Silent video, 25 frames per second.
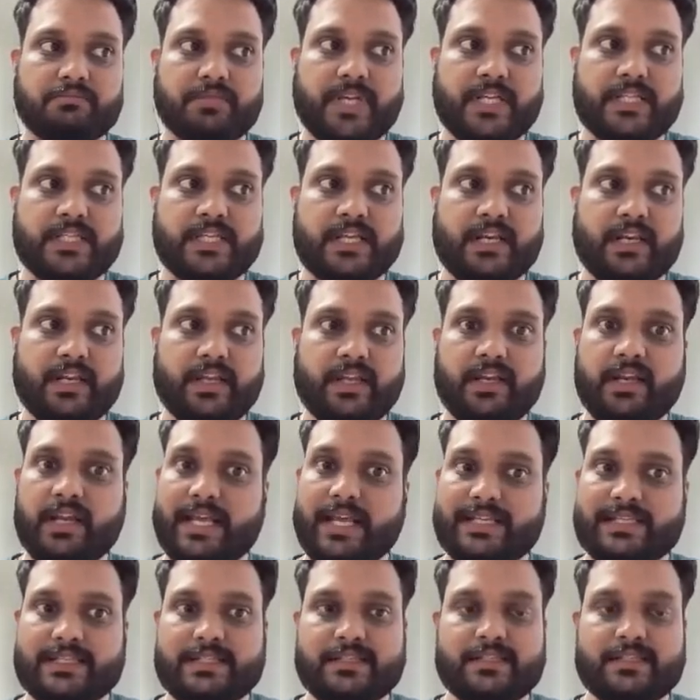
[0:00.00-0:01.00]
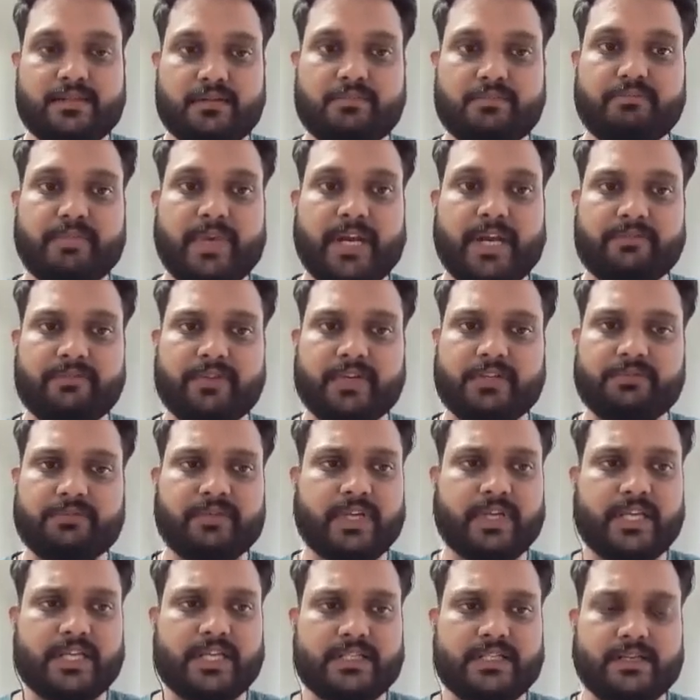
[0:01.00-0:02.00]
basically less bandwidth,
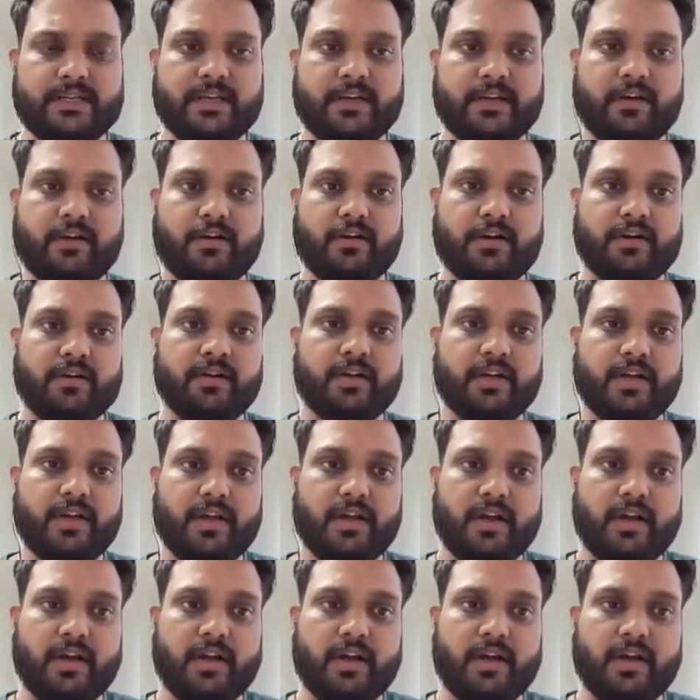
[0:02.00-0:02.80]
we can say, or